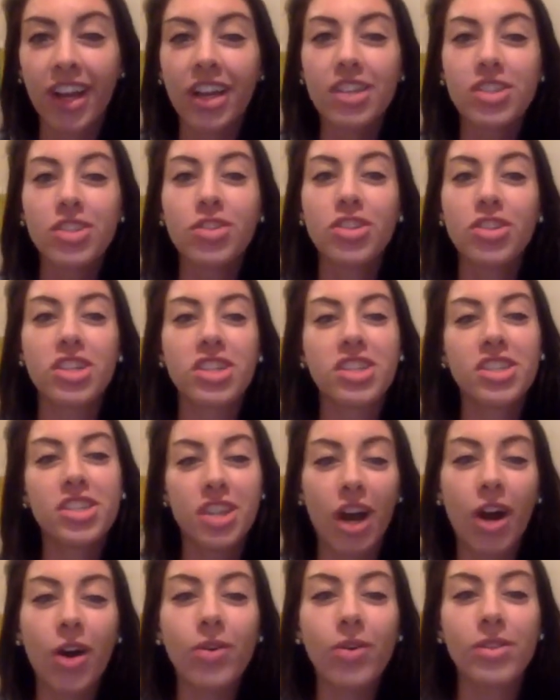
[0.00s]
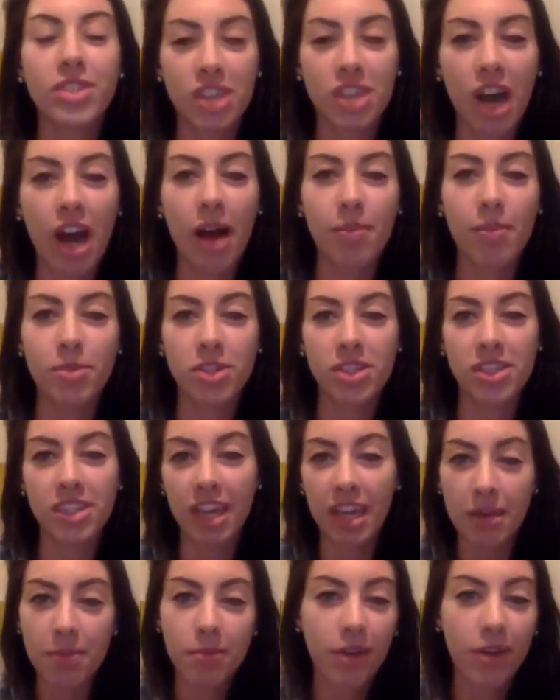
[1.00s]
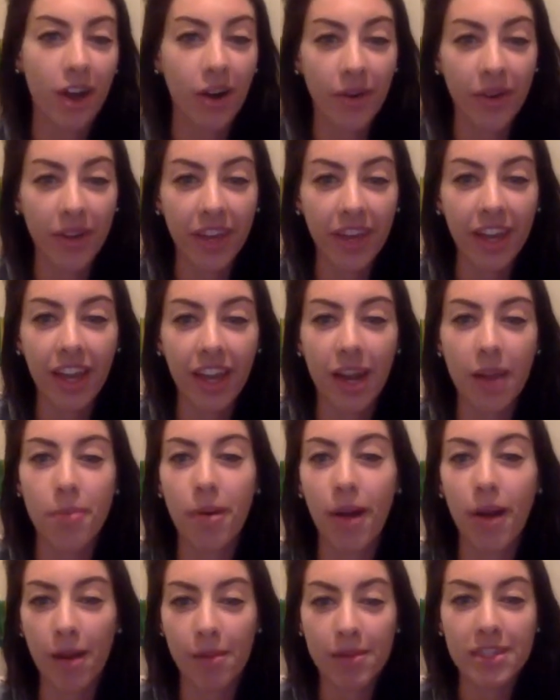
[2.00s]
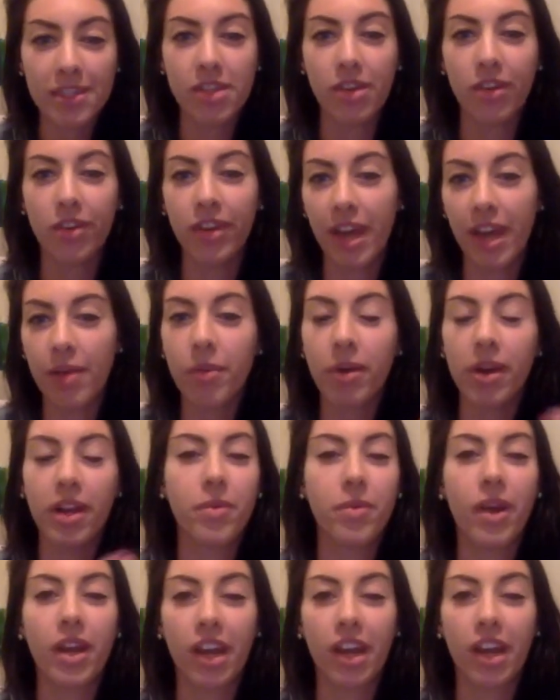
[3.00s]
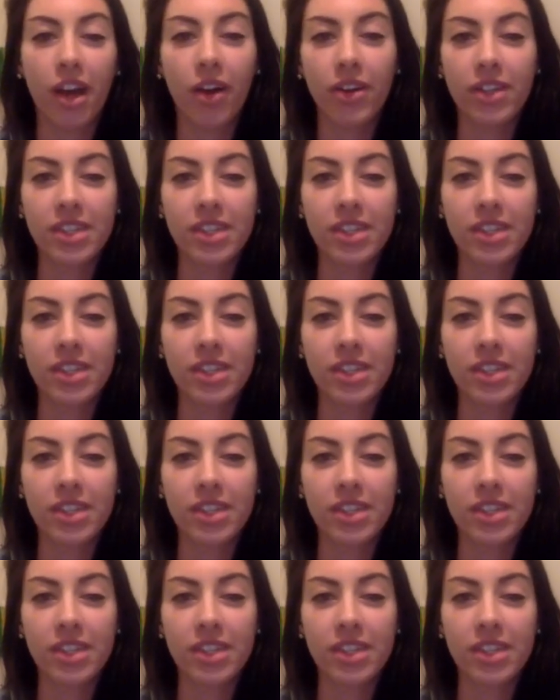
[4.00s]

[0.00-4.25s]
So just don't stop. Just keep going, and I promise you'll get where you want to go.